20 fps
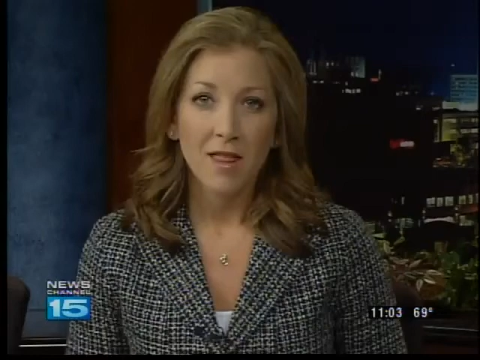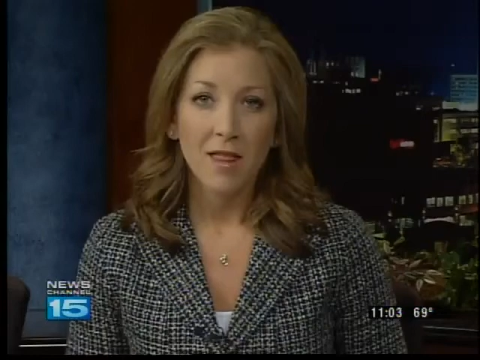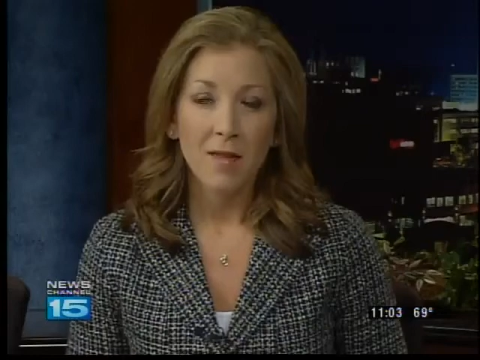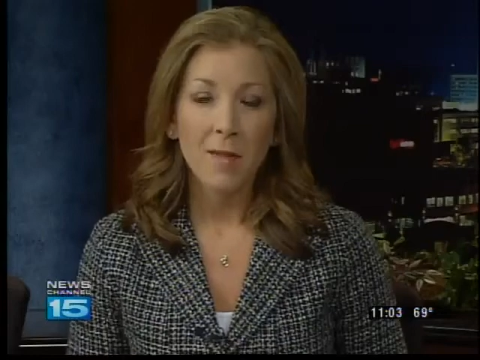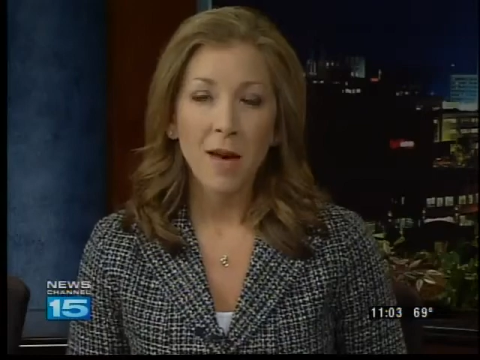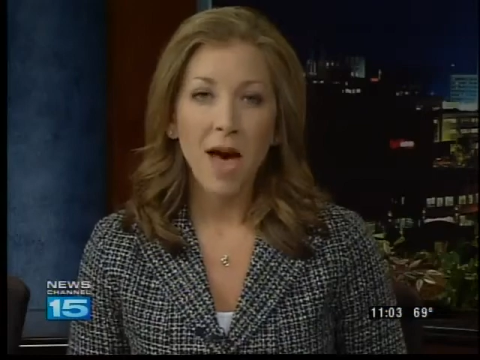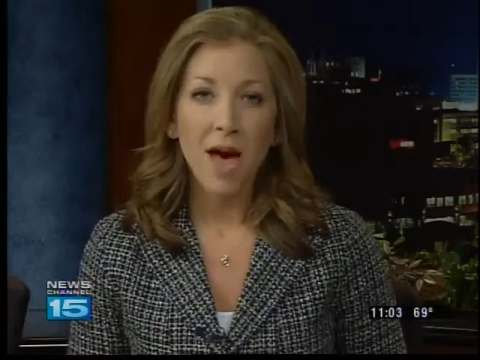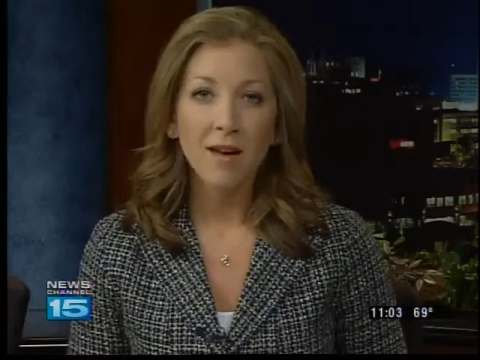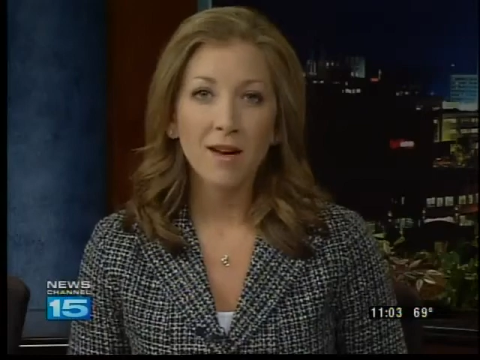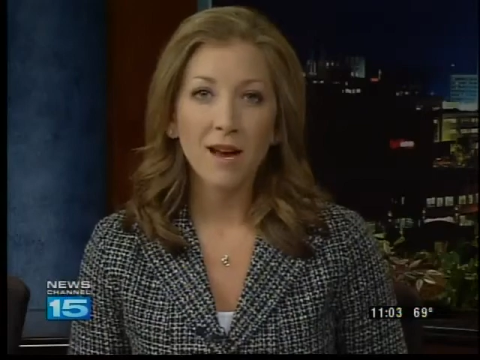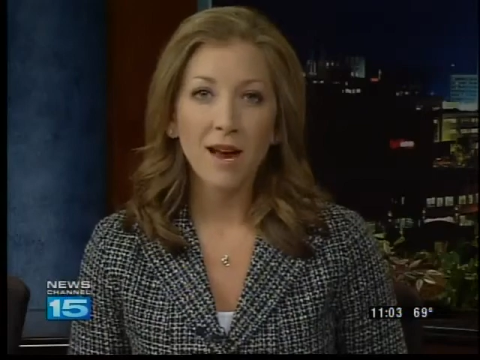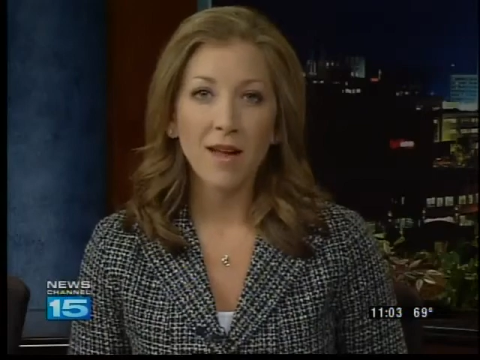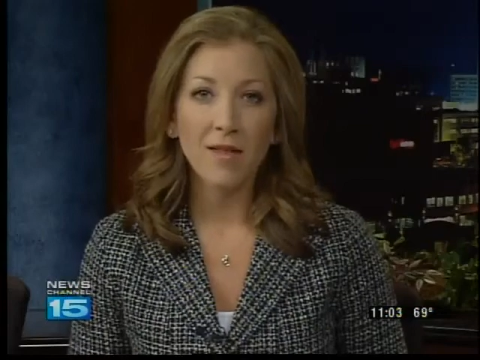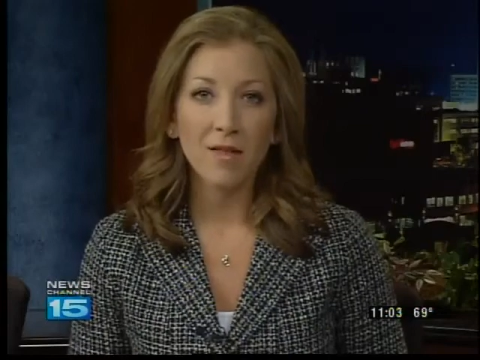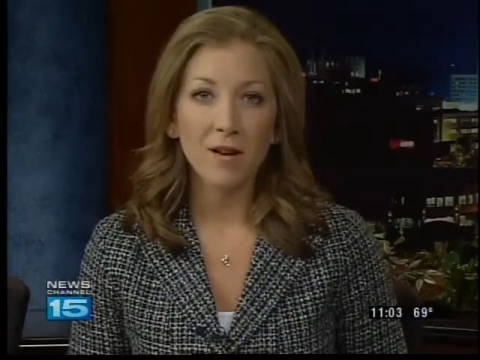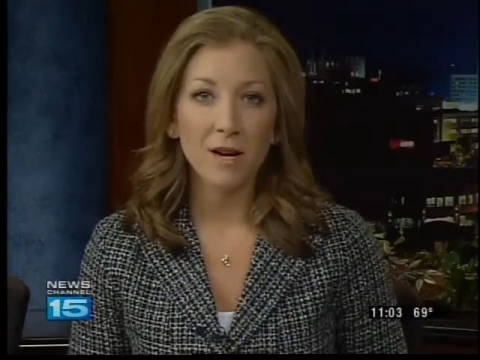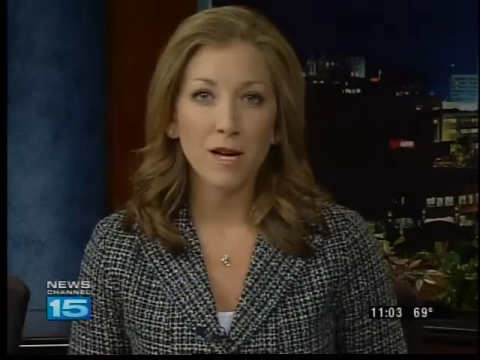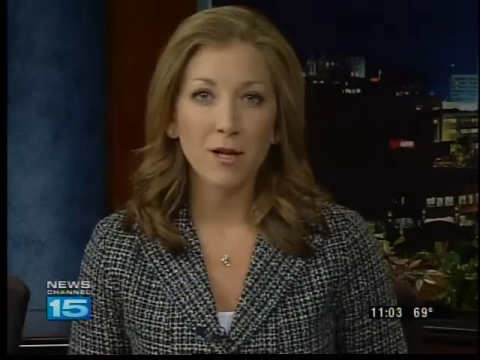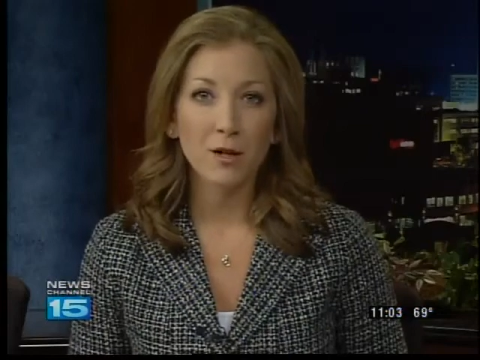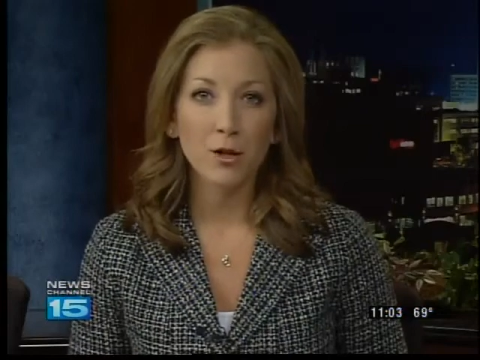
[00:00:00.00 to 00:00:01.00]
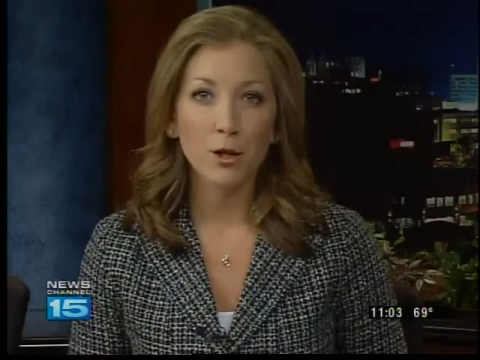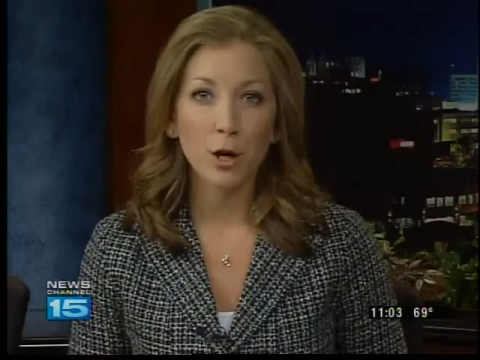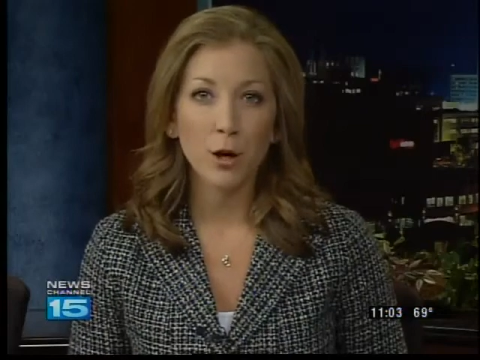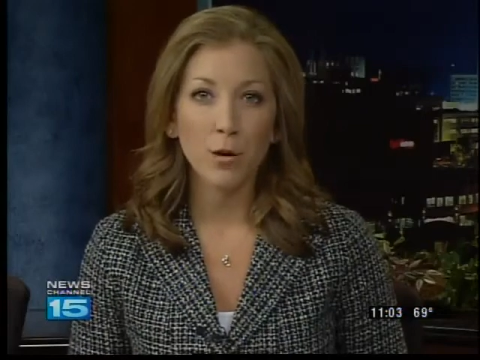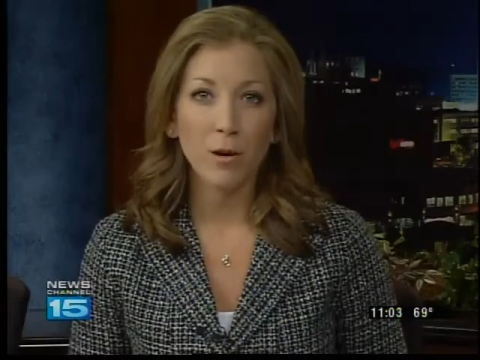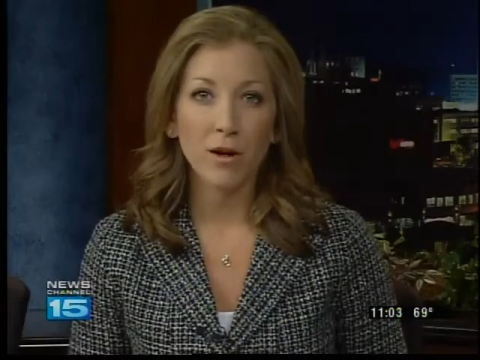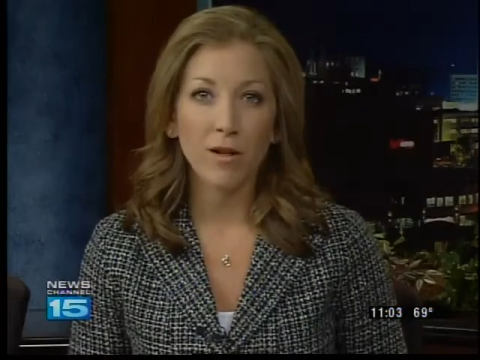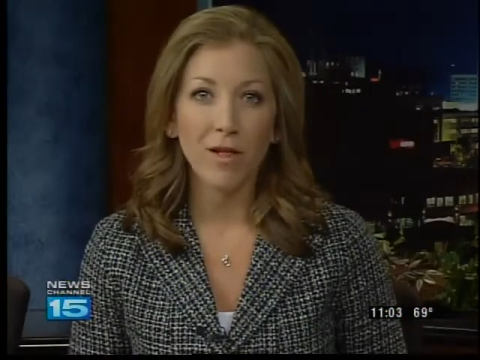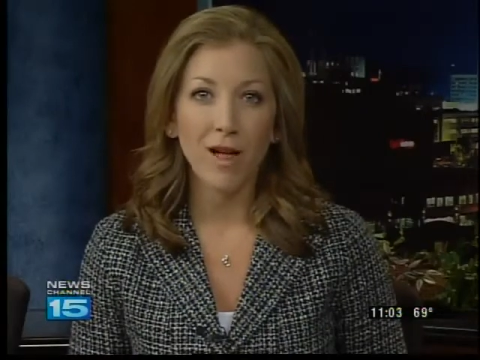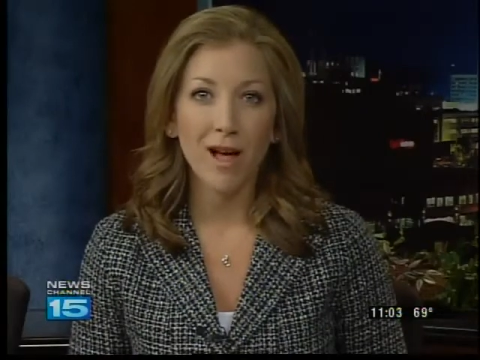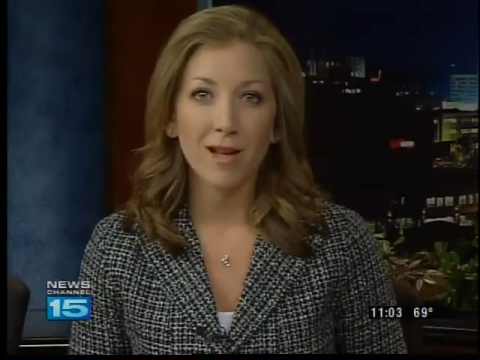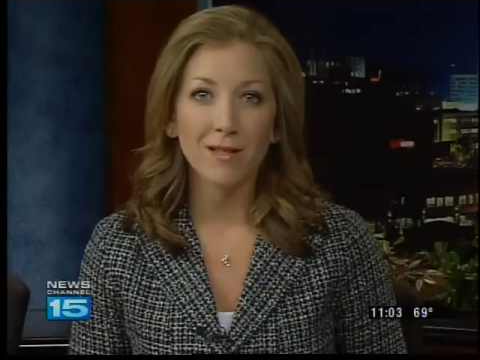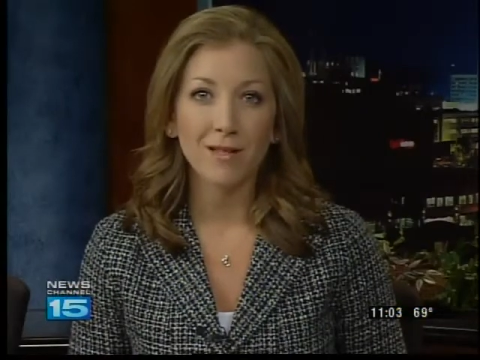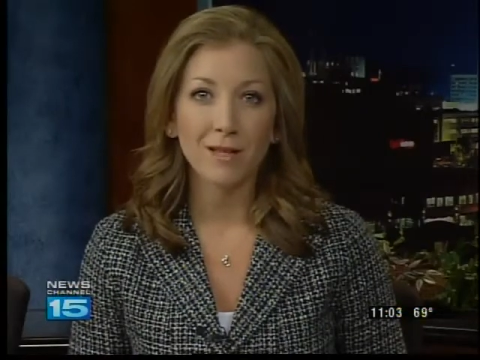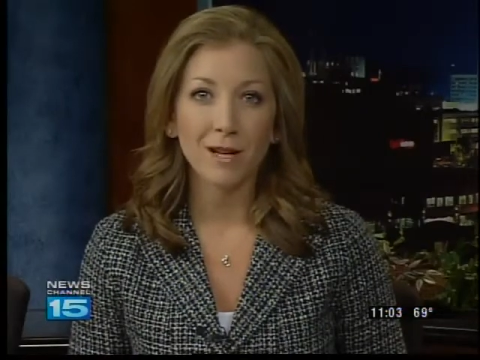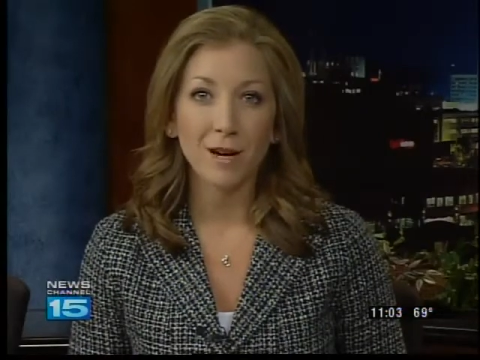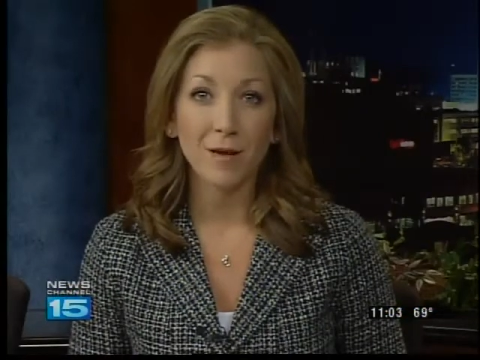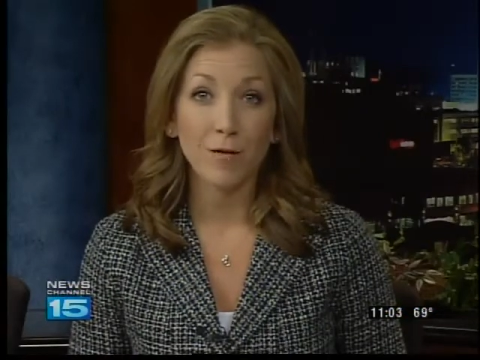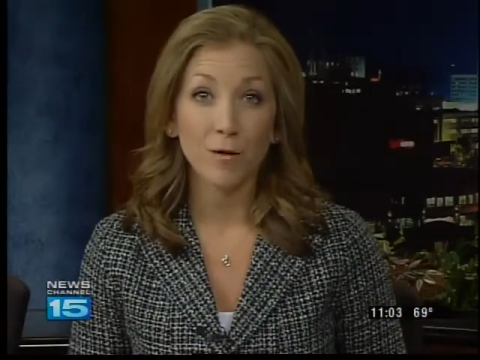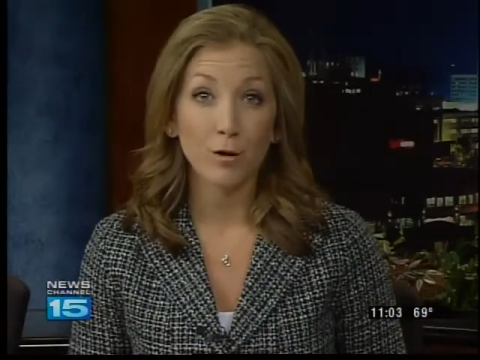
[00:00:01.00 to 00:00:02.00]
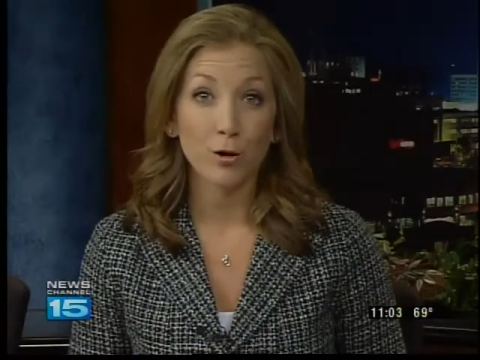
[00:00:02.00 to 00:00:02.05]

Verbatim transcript: The Mad Anthony's Charity Classic